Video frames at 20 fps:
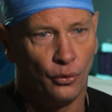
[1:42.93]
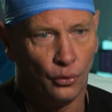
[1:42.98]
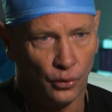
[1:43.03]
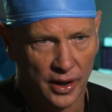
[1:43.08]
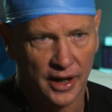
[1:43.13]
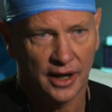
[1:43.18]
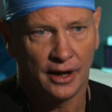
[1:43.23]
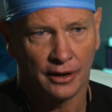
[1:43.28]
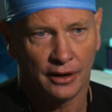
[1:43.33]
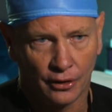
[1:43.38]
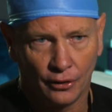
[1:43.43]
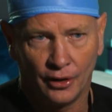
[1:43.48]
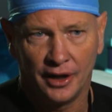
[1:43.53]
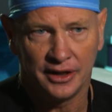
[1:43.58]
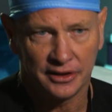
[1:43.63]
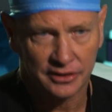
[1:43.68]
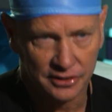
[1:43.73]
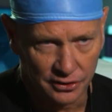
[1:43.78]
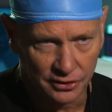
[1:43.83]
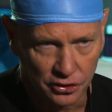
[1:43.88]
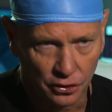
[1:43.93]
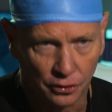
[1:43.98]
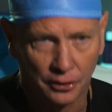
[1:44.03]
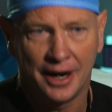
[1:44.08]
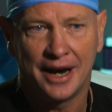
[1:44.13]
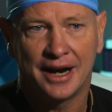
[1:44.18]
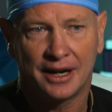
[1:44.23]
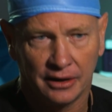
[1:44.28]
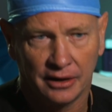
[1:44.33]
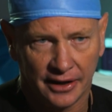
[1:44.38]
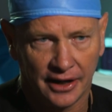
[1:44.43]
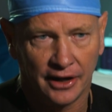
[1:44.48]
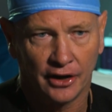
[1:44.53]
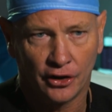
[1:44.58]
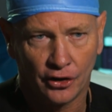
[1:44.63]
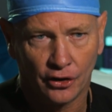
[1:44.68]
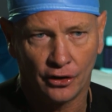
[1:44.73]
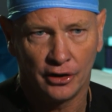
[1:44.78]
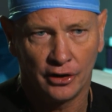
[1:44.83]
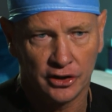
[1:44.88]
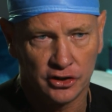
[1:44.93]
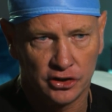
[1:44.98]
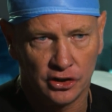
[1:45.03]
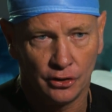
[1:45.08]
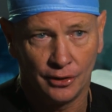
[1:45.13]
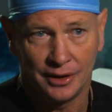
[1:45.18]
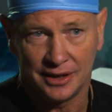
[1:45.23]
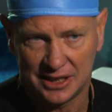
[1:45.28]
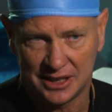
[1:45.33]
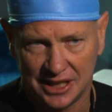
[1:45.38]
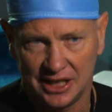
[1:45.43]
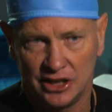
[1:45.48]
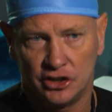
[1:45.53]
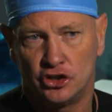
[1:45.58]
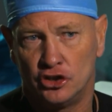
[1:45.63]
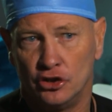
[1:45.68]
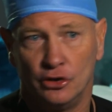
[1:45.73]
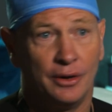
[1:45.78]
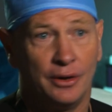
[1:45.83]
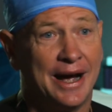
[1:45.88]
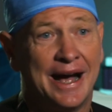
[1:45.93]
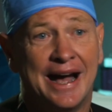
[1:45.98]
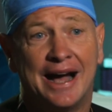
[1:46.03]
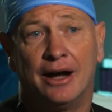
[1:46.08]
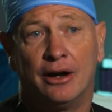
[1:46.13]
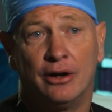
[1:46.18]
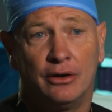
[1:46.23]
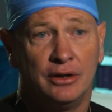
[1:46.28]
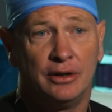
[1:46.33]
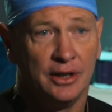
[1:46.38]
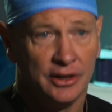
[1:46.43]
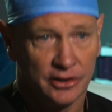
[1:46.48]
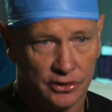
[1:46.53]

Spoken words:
we are going to directly encourage you and teach you how